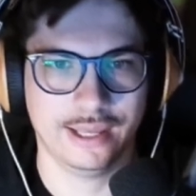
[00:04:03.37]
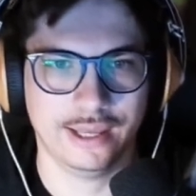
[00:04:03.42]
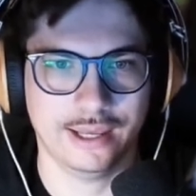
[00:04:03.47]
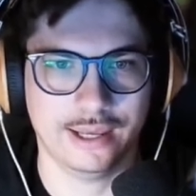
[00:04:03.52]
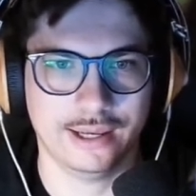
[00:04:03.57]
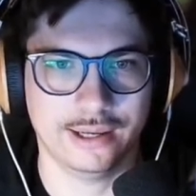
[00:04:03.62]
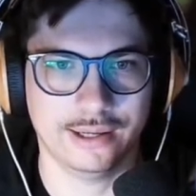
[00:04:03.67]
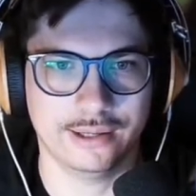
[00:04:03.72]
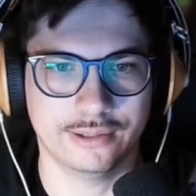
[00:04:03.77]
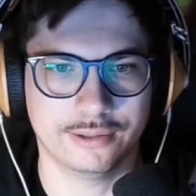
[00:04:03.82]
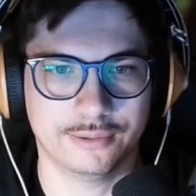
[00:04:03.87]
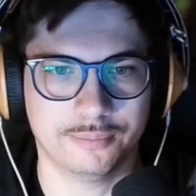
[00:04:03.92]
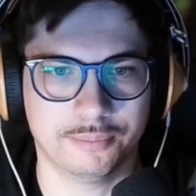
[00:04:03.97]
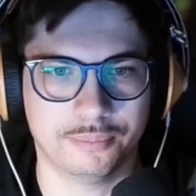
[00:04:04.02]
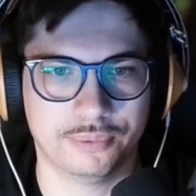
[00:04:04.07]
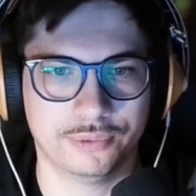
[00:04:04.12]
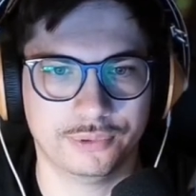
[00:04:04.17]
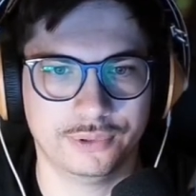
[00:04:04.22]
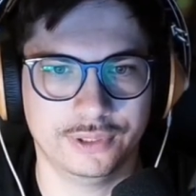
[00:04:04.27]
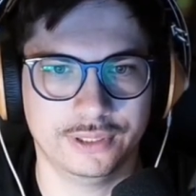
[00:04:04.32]
and
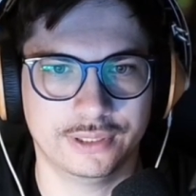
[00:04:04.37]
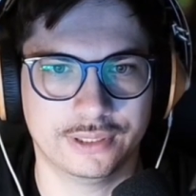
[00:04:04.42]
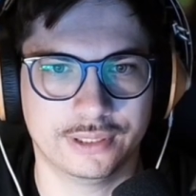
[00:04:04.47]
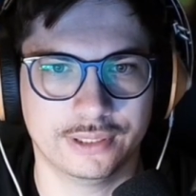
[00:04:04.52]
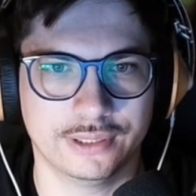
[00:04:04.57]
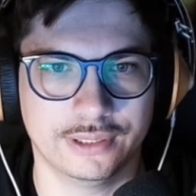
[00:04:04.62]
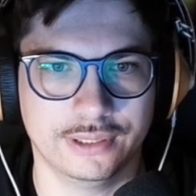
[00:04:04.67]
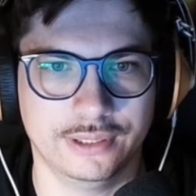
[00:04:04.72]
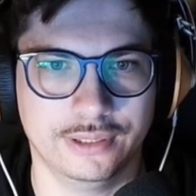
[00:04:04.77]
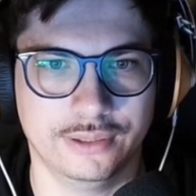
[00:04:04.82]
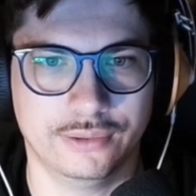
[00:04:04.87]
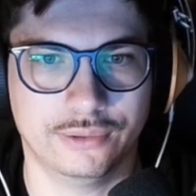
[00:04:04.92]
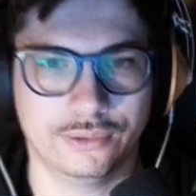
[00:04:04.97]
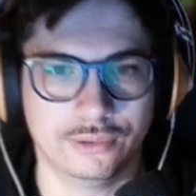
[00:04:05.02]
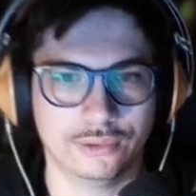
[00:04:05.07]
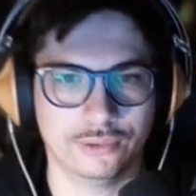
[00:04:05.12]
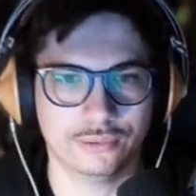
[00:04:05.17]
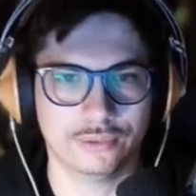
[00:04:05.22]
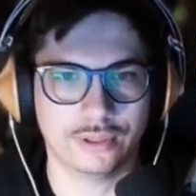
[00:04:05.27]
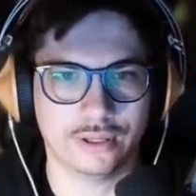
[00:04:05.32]
put it
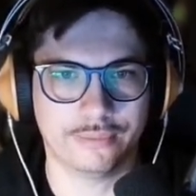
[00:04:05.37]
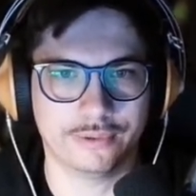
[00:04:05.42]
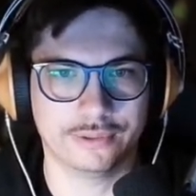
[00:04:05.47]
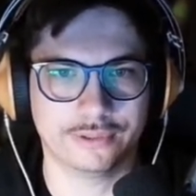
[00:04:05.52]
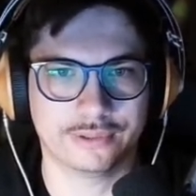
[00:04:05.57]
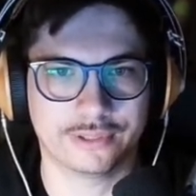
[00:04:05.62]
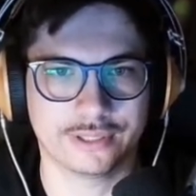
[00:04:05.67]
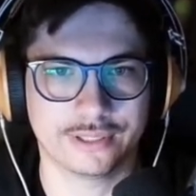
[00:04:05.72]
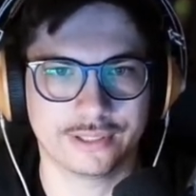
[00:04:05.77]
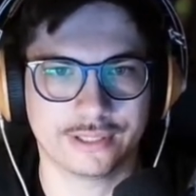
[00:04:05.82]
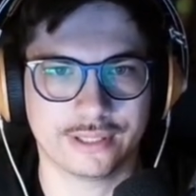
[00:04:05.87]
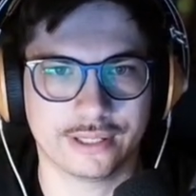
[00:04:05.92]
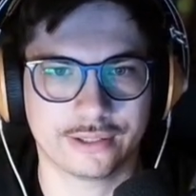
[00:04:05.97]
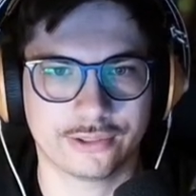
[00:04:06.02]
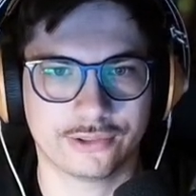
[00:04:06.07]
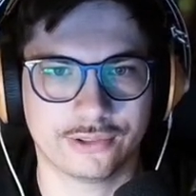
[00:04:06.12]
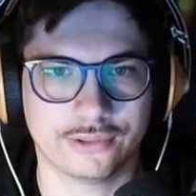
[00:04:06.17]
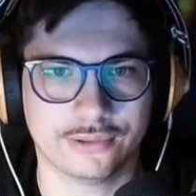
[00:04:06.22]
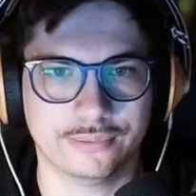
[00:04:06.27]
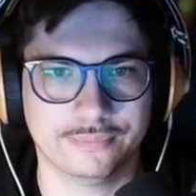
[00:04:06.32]
into our
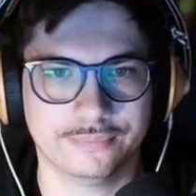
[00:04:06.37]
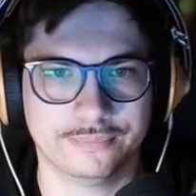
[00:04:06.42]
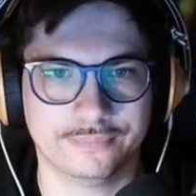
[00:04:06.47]
transaction.